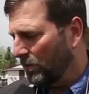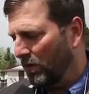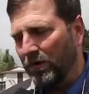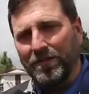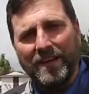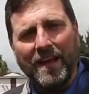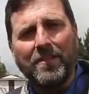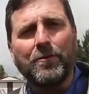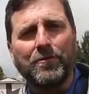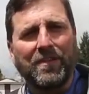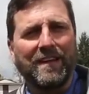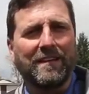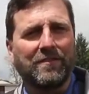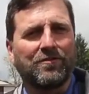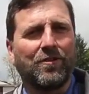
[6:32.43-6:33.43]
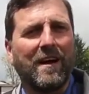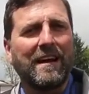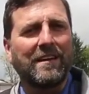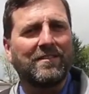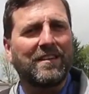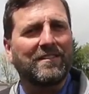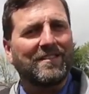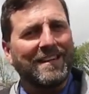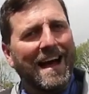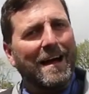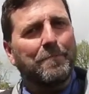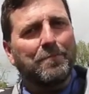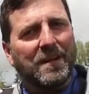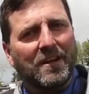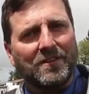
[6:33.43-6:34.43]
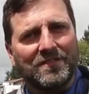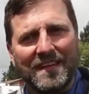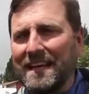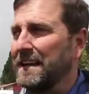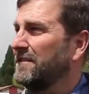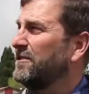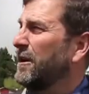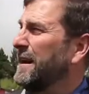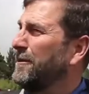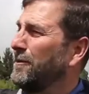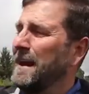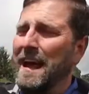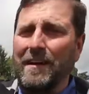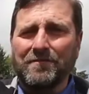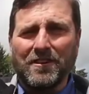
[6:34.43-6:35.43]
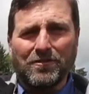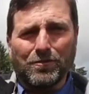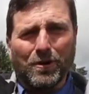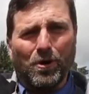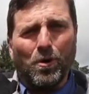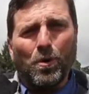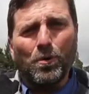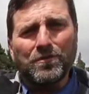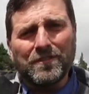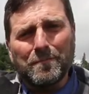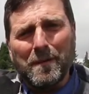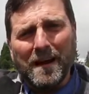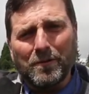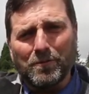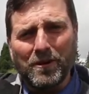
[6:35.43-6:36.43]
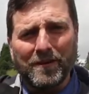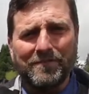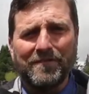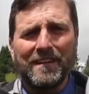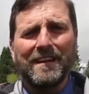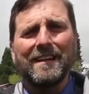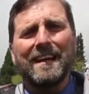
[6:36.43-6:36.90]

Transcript: Well, the other thing that's great is it's not built in, so I don't have to drill holes in my roof.